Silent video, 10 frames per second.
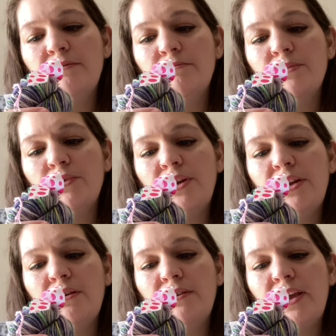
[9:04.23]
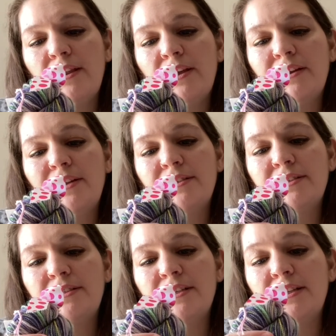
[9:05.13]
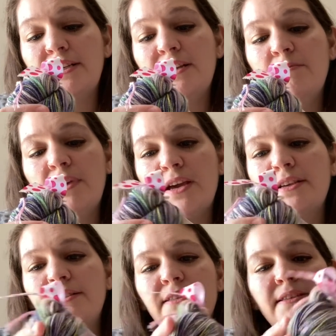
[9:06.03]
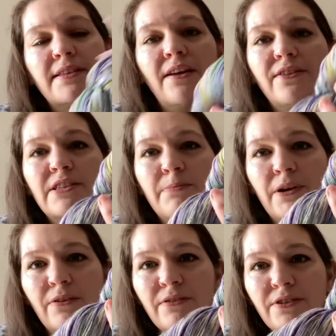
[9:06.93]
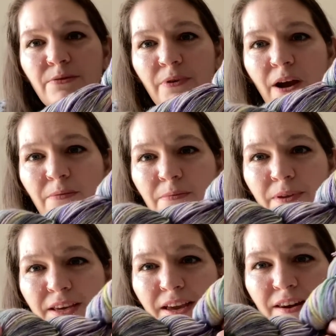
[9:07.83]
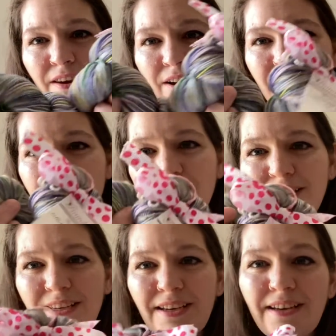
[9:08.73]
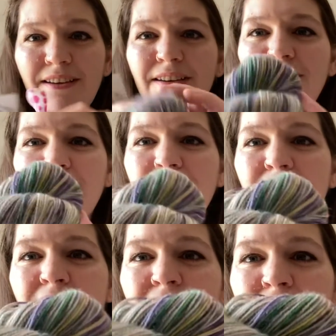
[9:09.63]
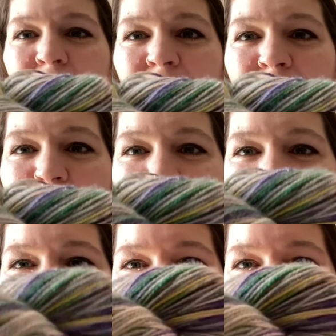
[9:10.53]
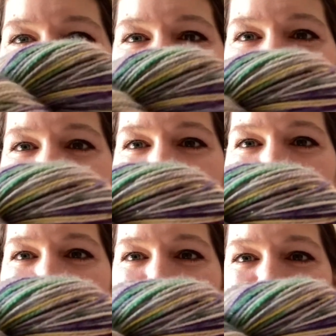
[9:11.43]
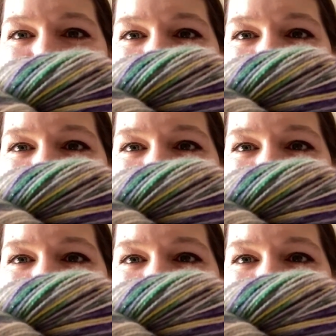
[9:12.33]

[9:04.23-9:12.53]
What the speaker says: merino, nylon, and stellina mix. It's got the sparkles. You probably cannot see. Can you see the sparkles?